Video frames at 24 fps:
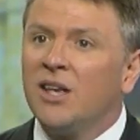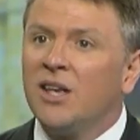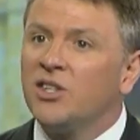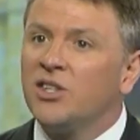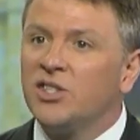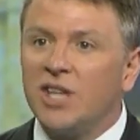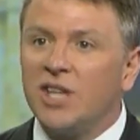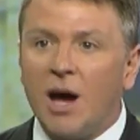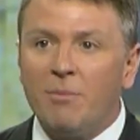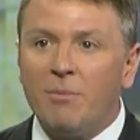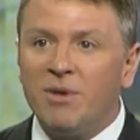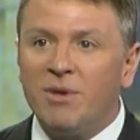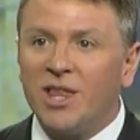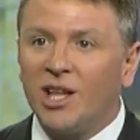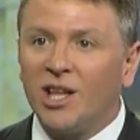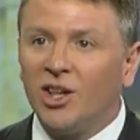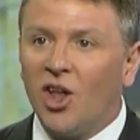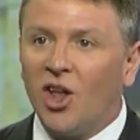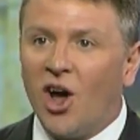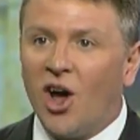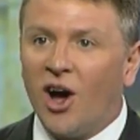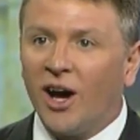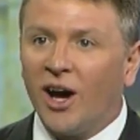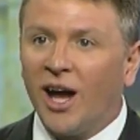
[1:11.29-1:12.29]
some in the
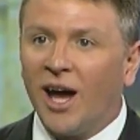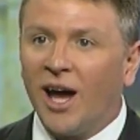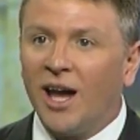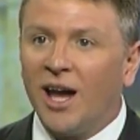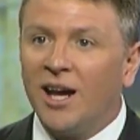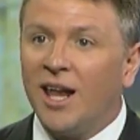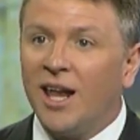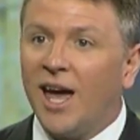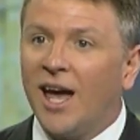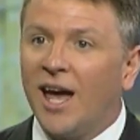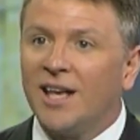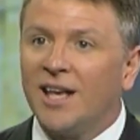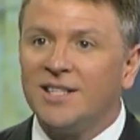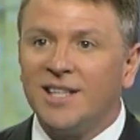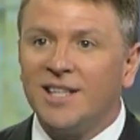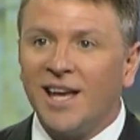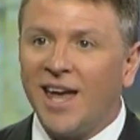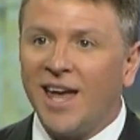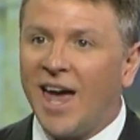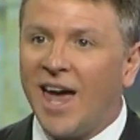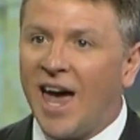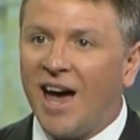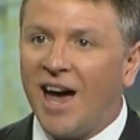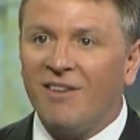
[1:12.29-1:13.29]
long end, as
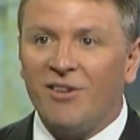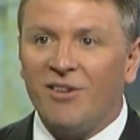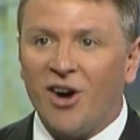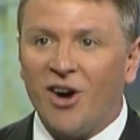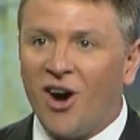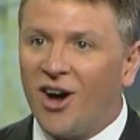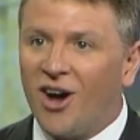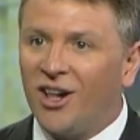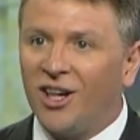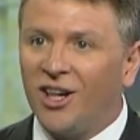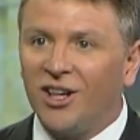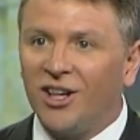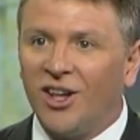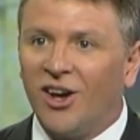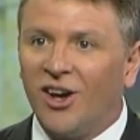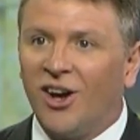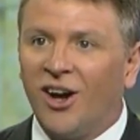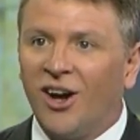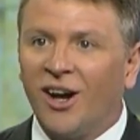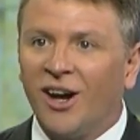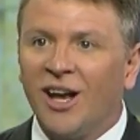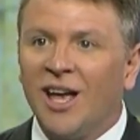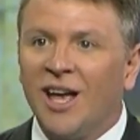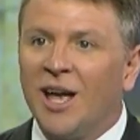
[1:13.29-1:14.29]
they have all
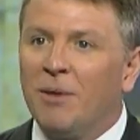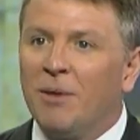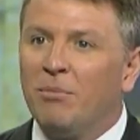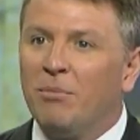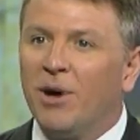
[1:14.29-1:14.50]
along,